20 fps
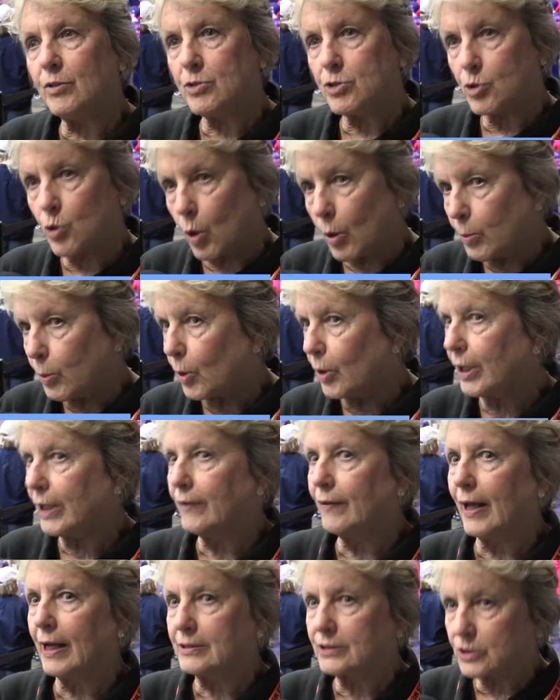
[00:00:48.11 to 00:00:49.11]
a new scoreboard,
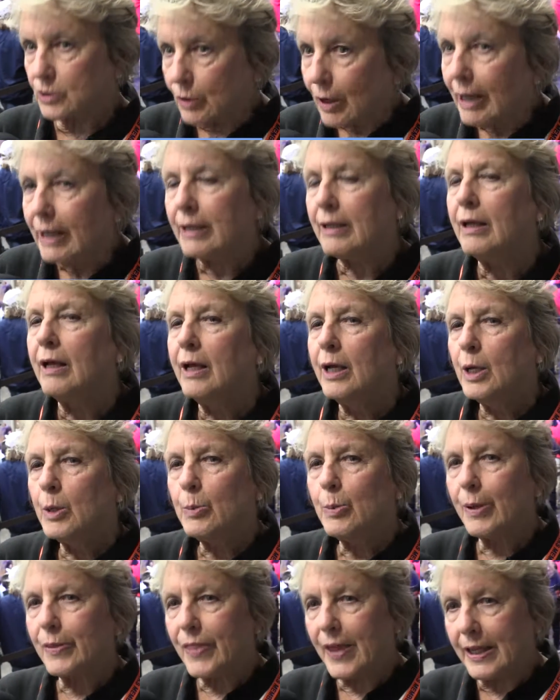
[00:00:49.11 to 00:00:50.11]
and that's great,
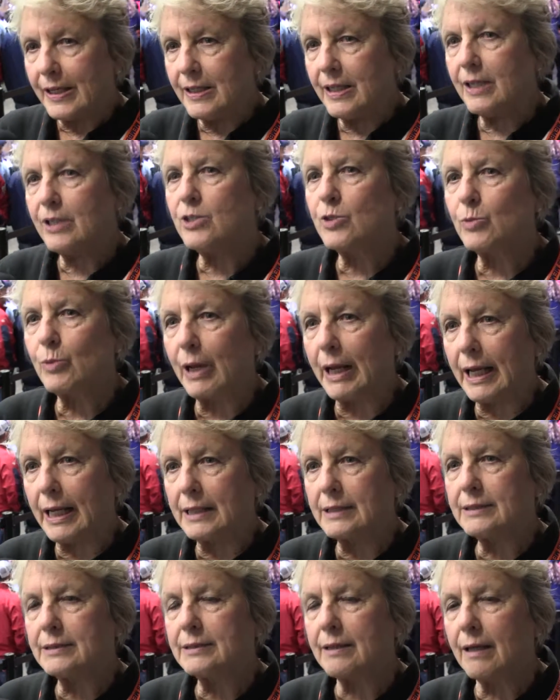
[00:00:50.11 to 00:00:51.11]
but they need to
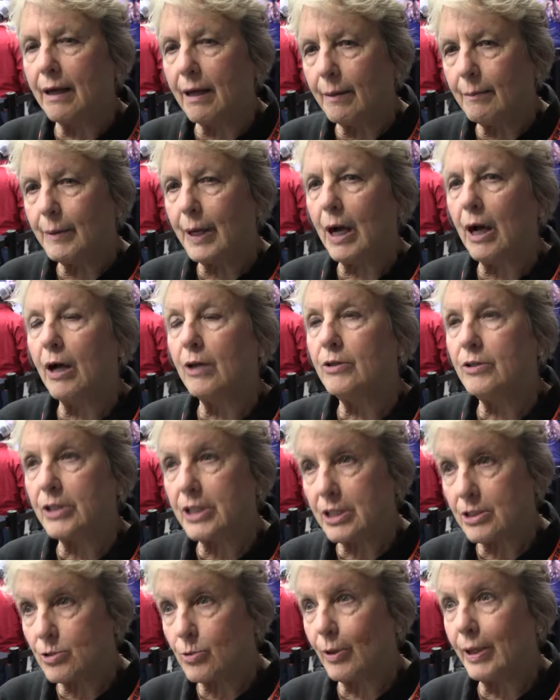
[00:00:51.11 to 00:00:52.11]
raise um,
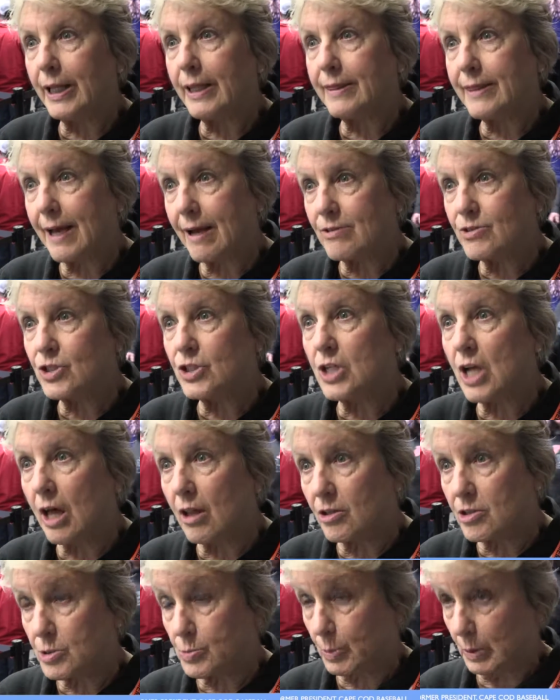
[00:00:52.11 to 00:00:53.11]

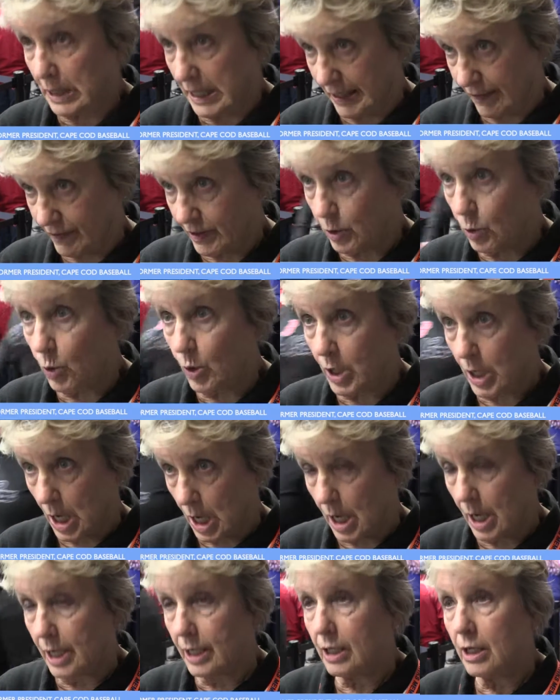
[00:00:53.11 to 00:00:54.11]
$120,000, believe it or
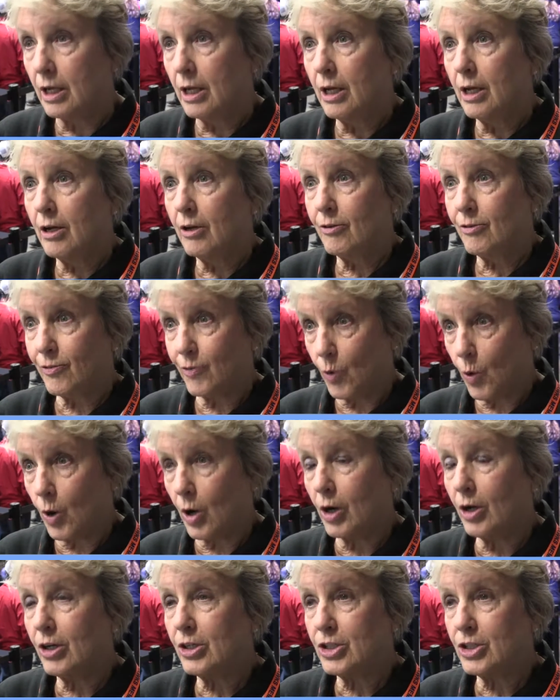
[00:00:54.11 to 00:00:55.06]
not, for